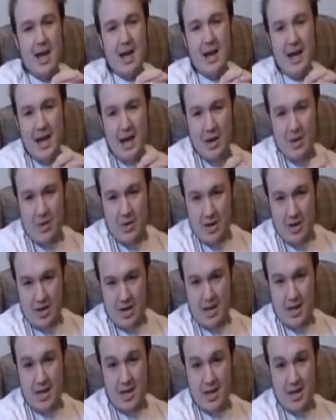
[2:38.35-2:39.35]
Now,
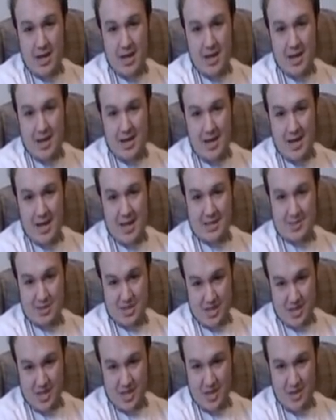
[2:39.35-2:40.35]
that's my
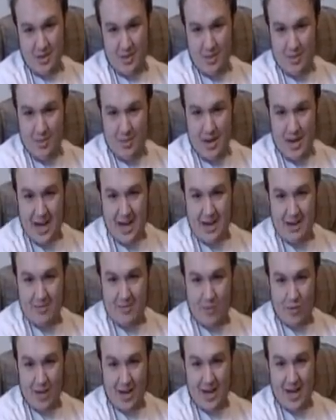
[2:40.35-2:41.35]
son. My lady
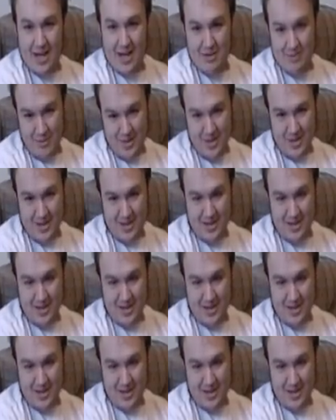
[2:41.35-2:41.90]
friend left me.